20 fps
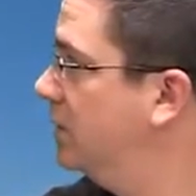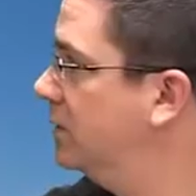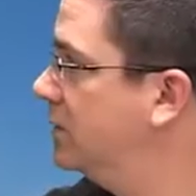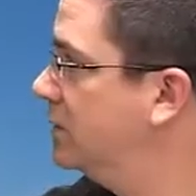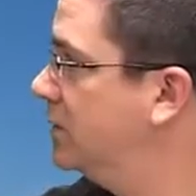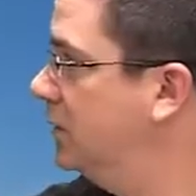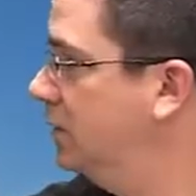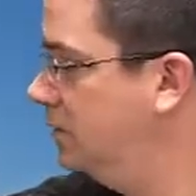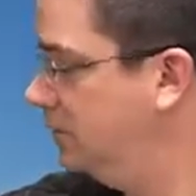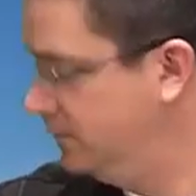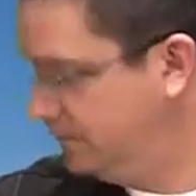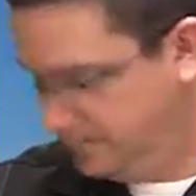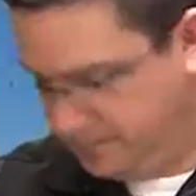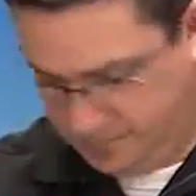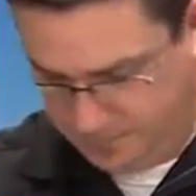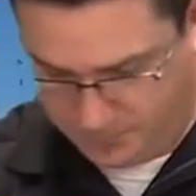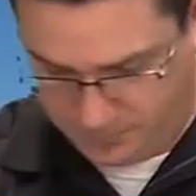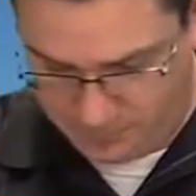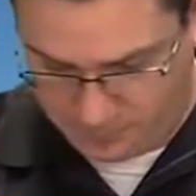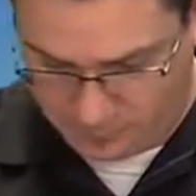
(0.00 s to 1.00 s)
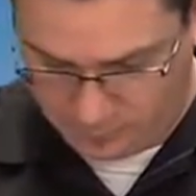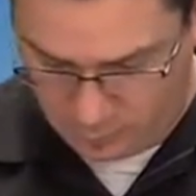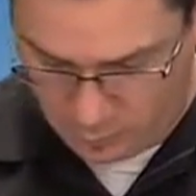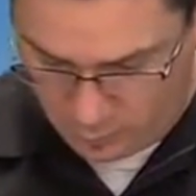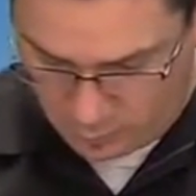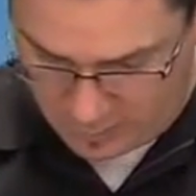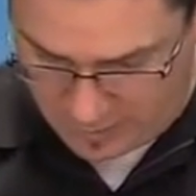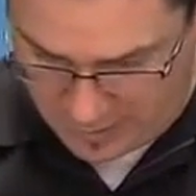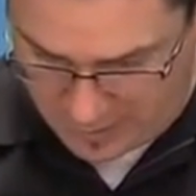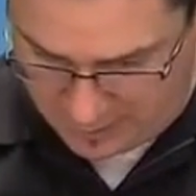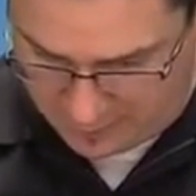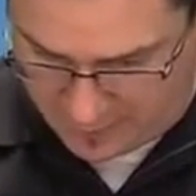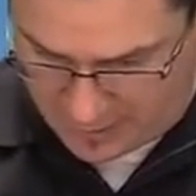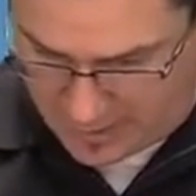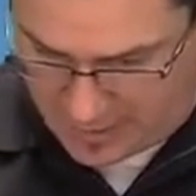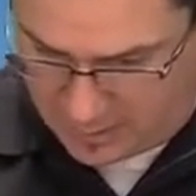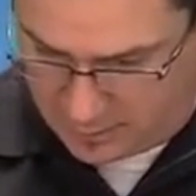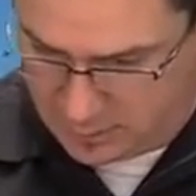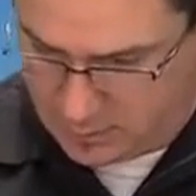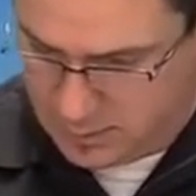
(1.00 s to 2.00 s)
so what we have
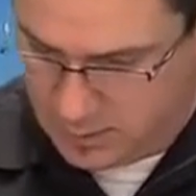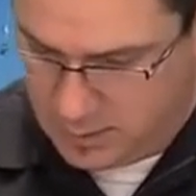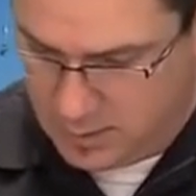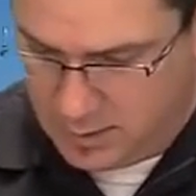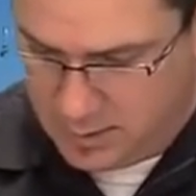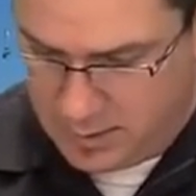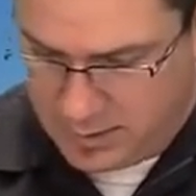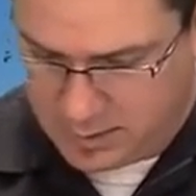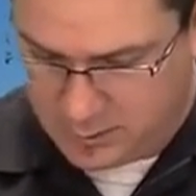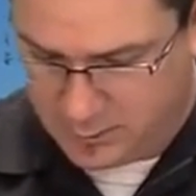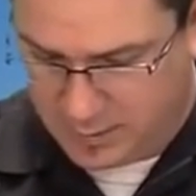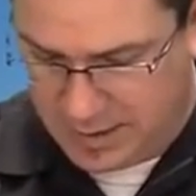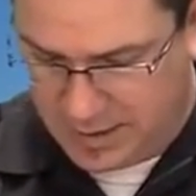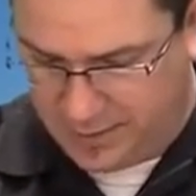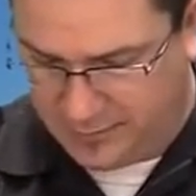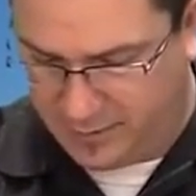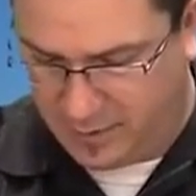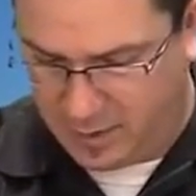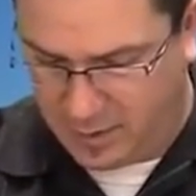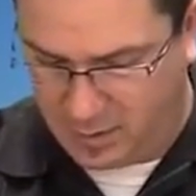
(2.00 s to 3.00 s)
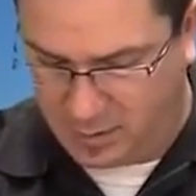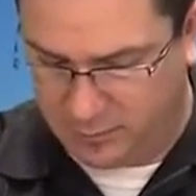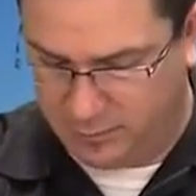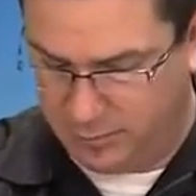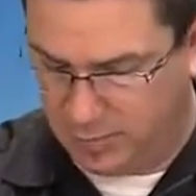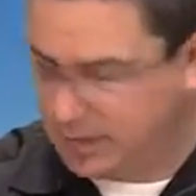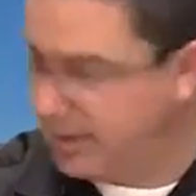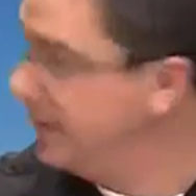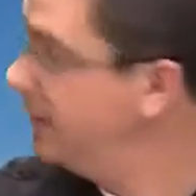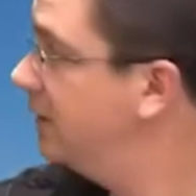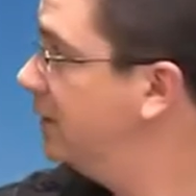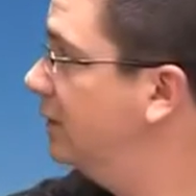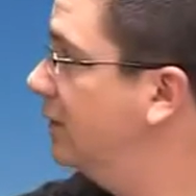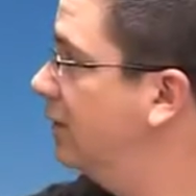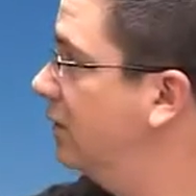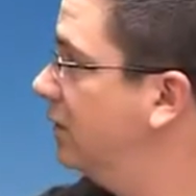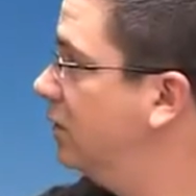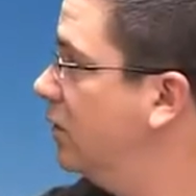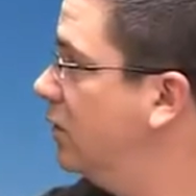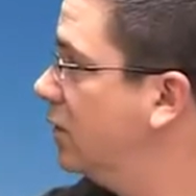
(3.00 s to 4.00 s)
now is we have our blank
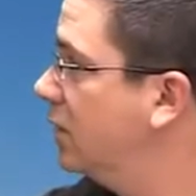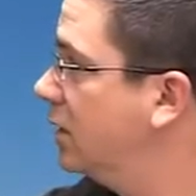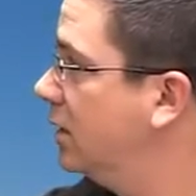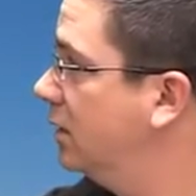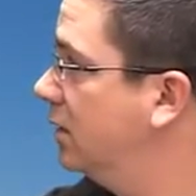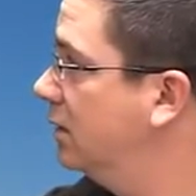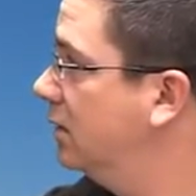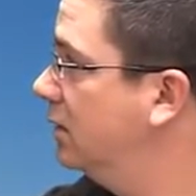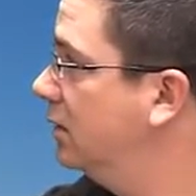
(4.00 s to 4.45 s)
cork,